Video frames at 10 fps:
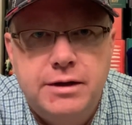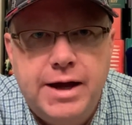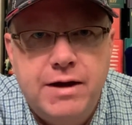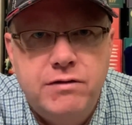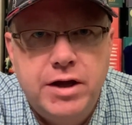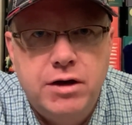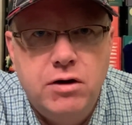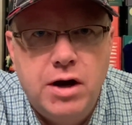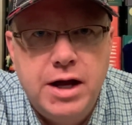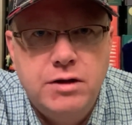Have a
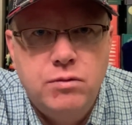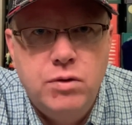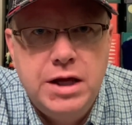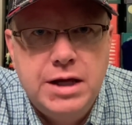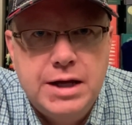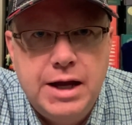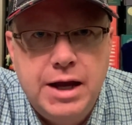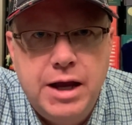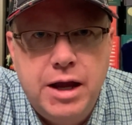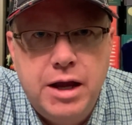great week
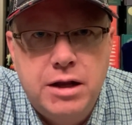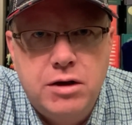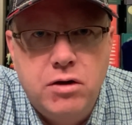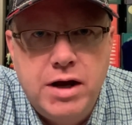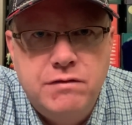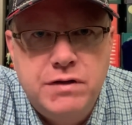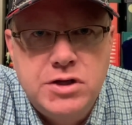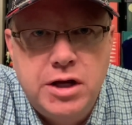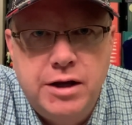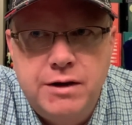and great
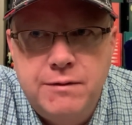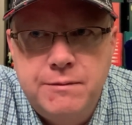fishing.